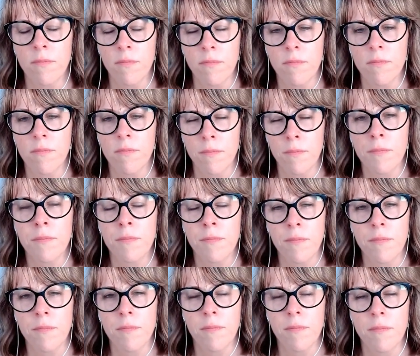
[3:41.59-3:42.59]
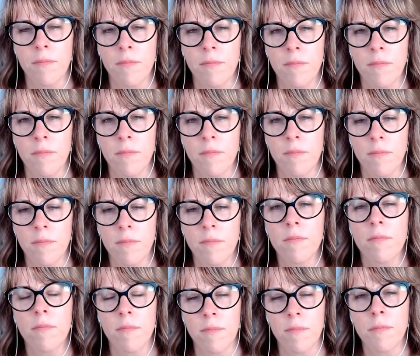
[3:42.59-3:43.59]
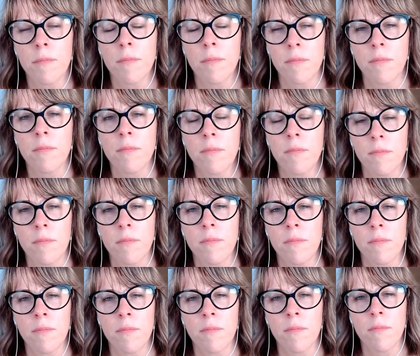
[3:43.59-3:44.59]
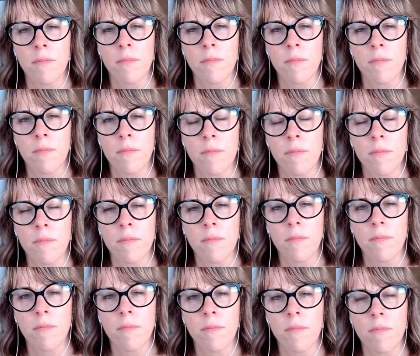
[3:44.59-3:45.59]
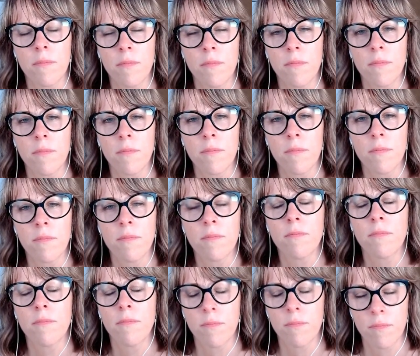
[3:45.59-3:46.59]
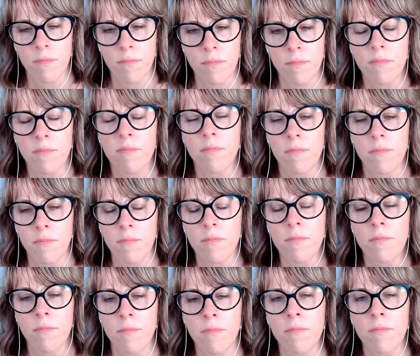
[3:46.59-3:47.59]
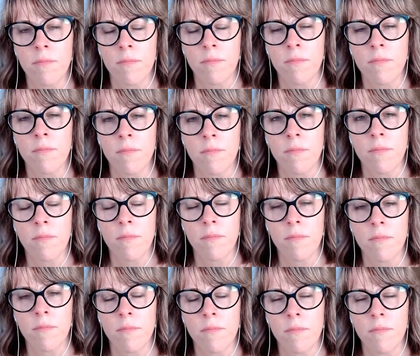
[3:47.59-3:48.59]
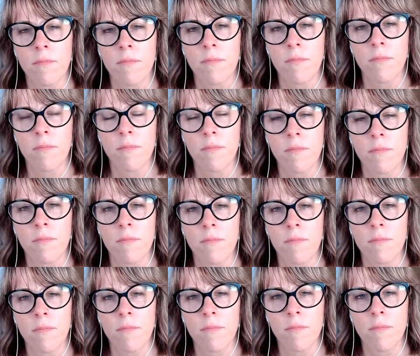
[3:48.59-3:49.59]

No words are spoken by the person on screen.